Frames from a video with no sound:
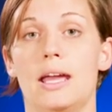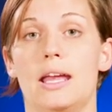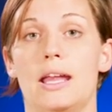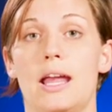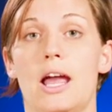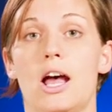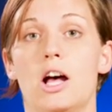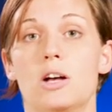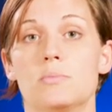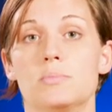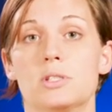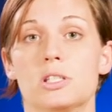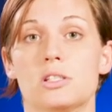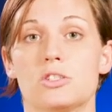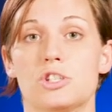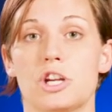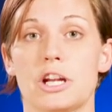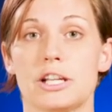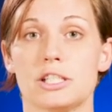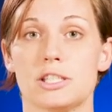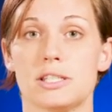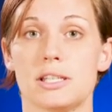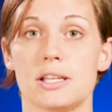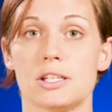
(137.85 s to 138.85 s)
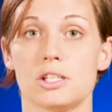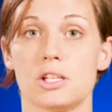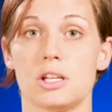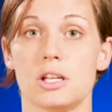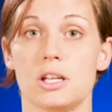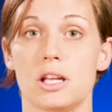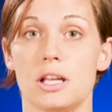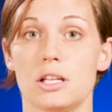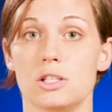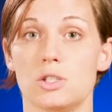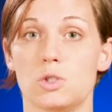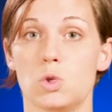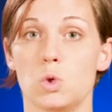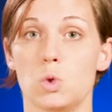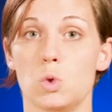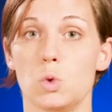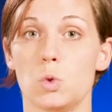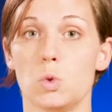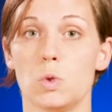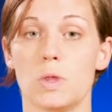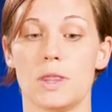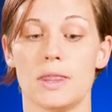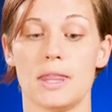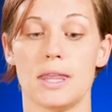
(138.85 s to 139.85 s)
and it helps transition
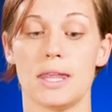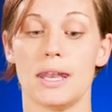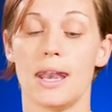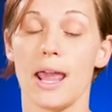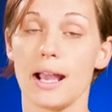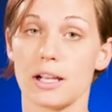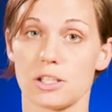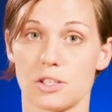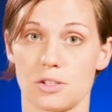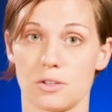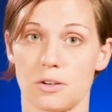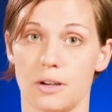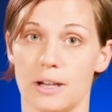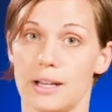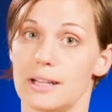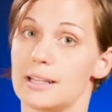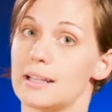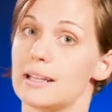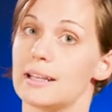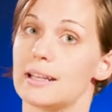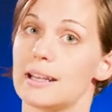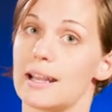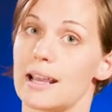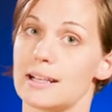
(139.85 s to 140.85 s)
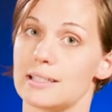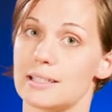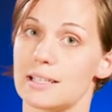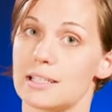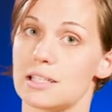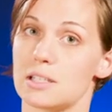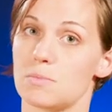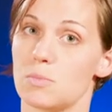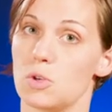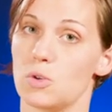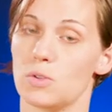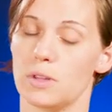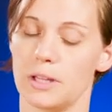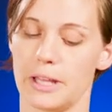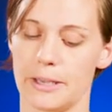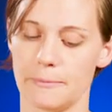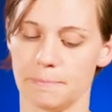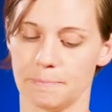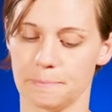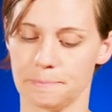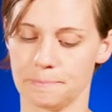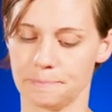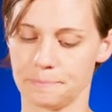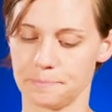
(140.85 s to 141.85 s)
into the next grit nice and
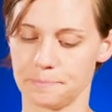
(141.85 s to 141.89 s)
smoothly.